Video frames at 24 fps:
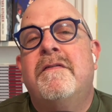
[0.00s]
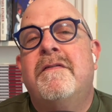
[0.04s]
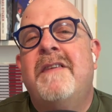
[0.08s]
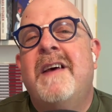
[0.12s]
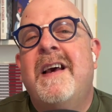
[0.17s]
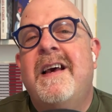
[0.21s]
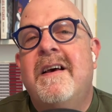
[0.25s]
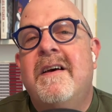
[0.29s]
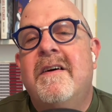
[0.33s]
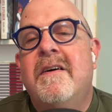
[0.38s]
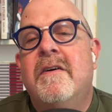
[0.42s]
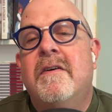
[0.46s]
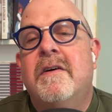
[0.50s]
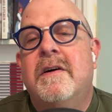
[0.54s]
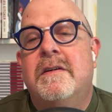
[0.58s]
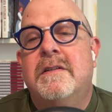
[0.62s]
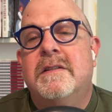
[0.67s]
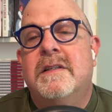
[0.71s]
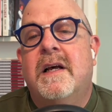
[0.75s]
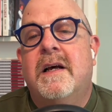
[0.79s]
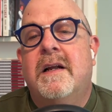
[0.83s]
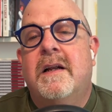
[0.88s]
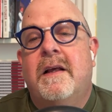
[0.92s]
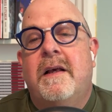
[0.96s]

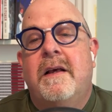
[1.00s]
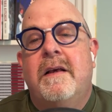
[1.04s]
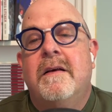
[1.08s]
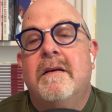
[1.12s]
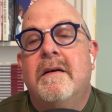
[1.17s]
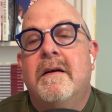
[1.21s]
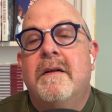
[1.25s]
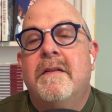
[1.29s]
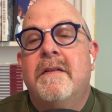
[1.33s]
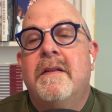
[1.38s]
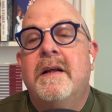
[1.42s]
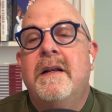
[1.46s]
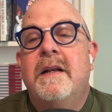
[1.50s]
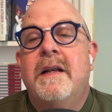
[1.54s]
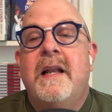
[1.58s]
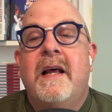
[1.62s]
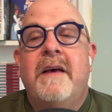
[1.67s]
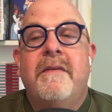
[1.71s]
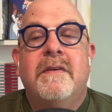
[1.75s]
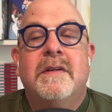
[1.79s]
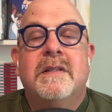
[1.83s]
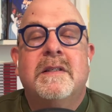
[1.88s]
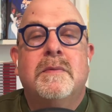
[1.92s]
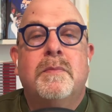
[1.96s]
terroir's honey that
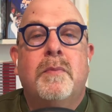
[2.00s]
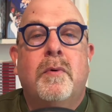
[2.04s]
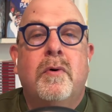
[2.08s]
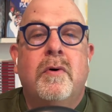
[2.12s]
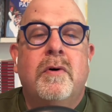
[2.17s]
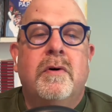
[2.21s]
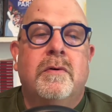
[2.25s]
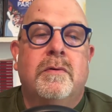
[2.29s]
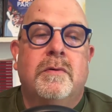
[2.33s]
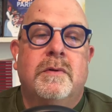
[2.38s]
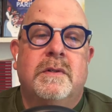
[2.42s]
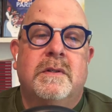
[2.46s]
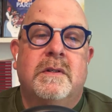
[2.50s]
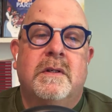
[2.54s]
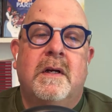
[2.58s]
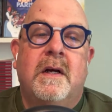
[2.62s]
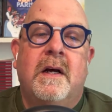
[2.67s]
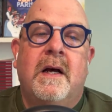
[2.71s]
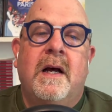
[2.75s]
never spoils,